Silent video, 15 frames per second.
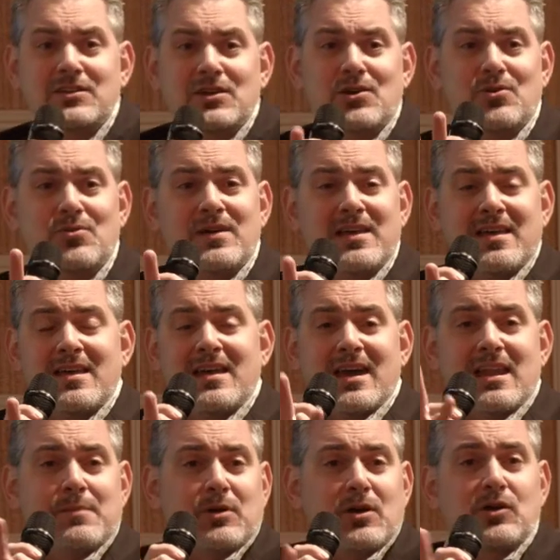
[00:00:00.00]
you
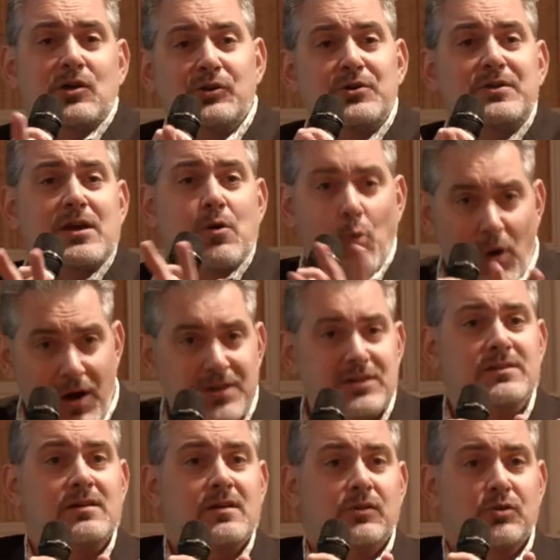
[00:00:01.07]
and I'm concluding
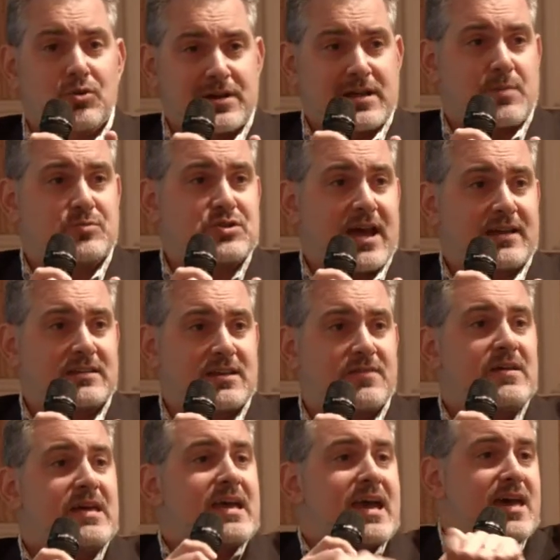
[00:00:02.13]
one learning
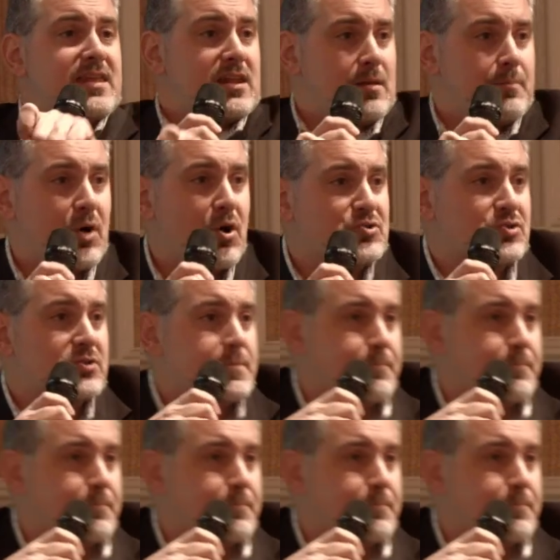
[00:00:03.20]
objective and then emotionally